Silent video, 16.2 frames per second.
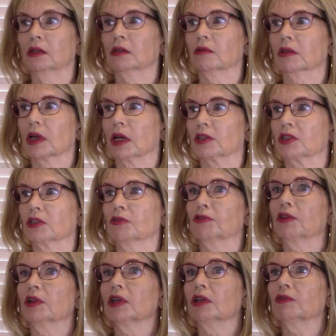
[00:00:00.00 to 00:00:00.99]
cuts in
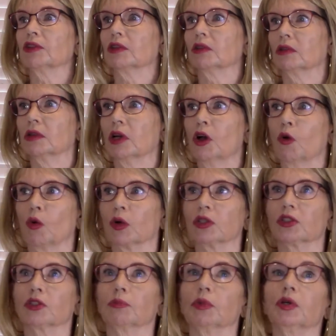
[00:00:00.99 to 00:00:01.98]
front of you.
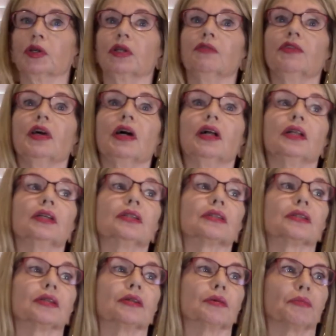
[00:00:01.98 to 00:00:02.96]
What's the point of yelling
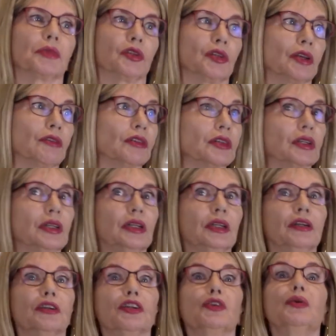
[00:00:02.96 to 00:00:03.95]
at them? They're never going to
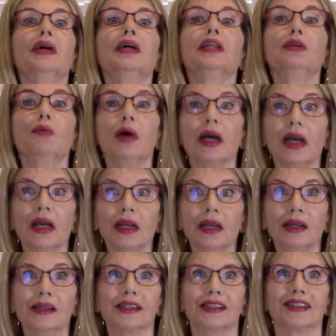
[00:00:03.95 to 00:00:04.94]
hear you
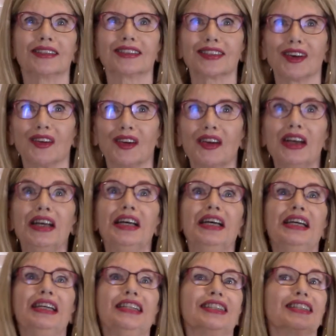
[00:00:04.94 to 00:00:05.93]
anyway. So
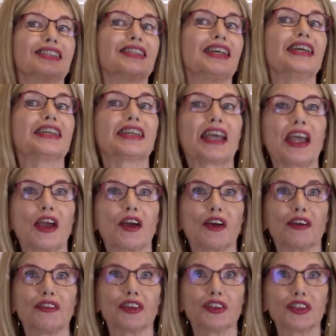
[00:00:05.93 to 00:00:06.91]
just take
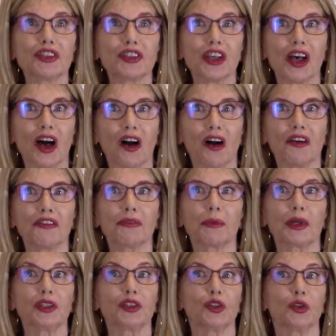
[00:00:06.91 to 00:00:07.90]
care of yourself
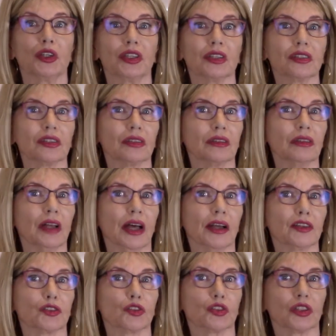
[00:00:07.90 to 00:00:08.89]
by doing this little
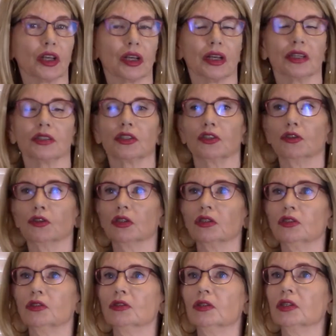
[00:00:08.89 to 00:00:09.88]
exercise. And you
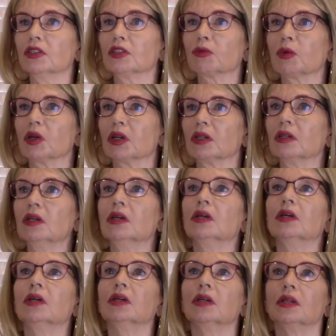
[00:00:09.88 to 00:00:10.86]
can do this one
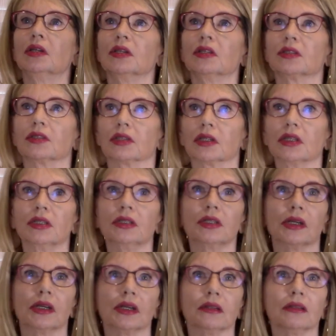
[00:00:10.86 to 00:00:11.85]
sitting
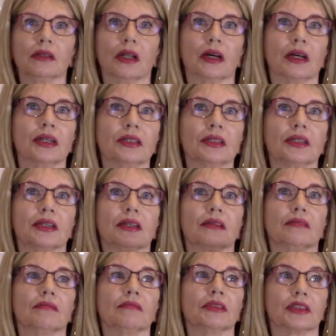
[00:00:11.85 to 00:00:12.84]
down, lying
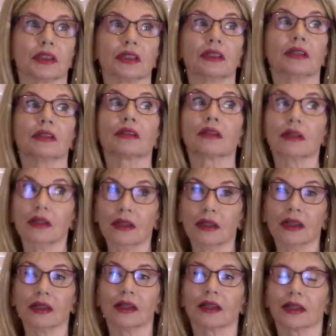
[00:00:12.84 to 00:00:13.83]
down, sitting in the
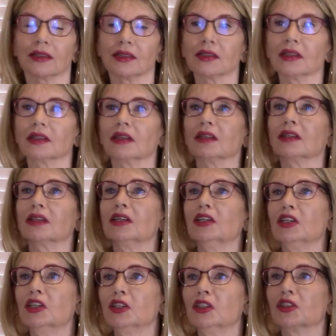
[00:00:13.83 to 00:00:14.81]
car, like I said,
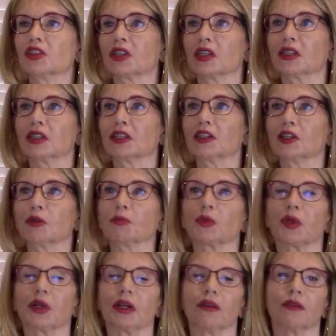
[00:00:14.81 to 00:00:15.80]
standing up, whatever,